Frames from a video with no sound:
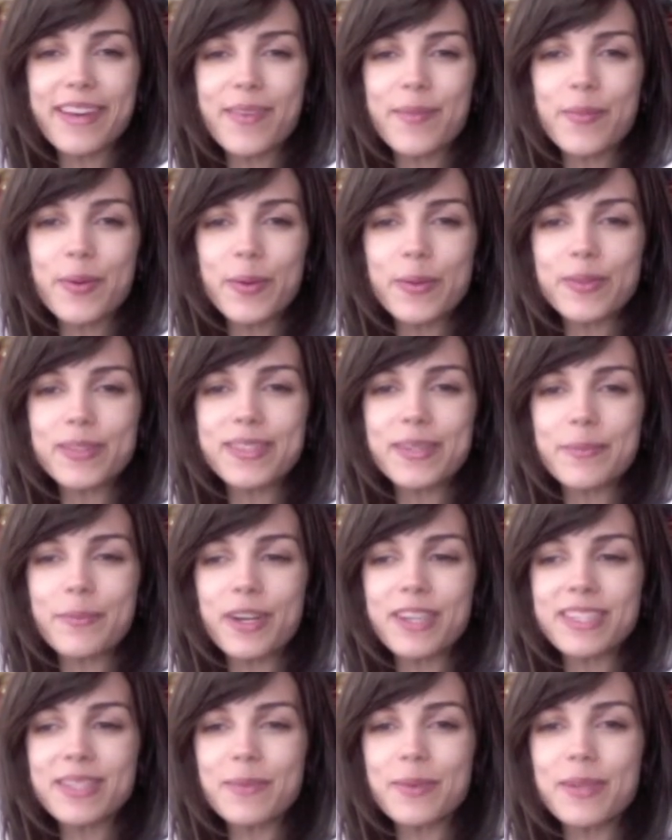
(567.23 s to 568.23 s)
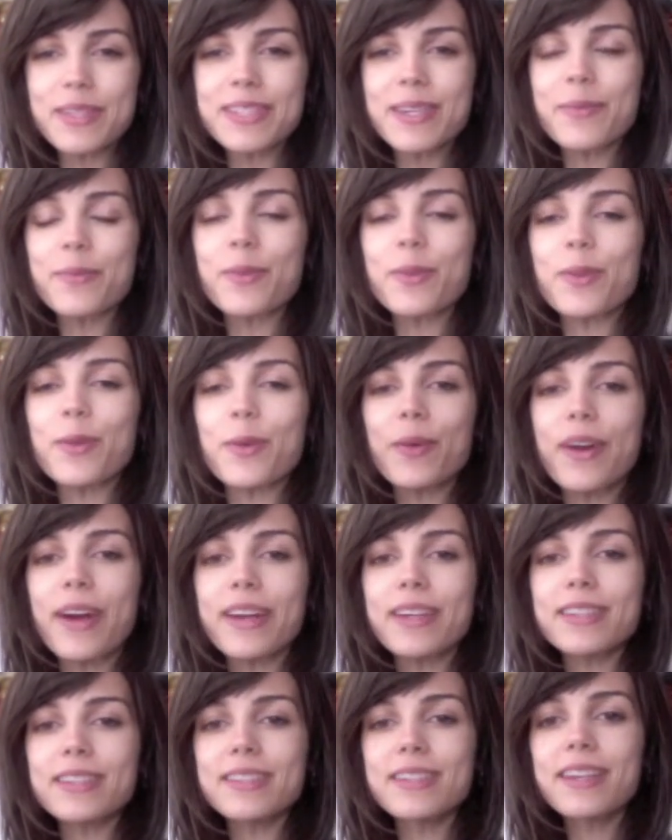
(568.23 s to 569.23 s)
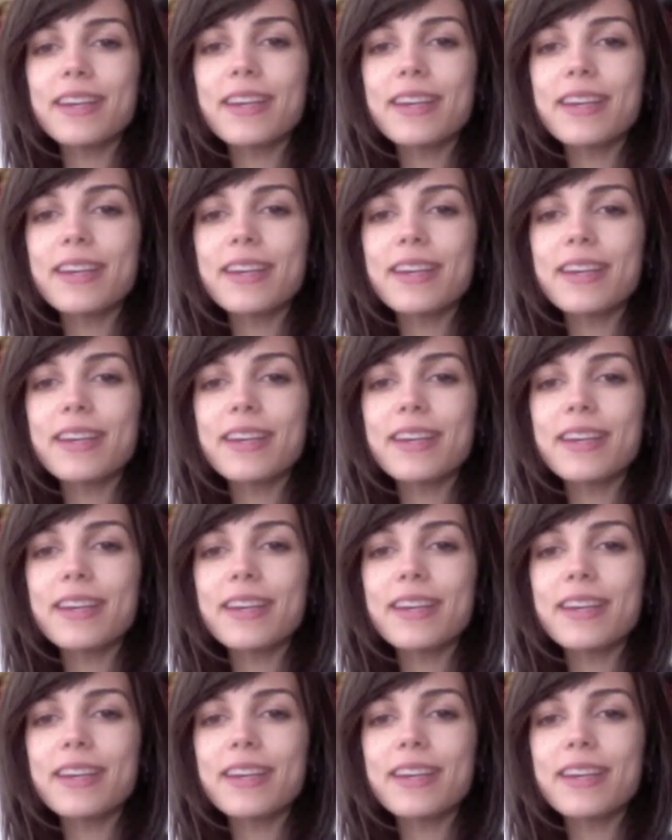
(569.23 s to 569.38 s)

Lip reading: I'll post some recipes up for those guys.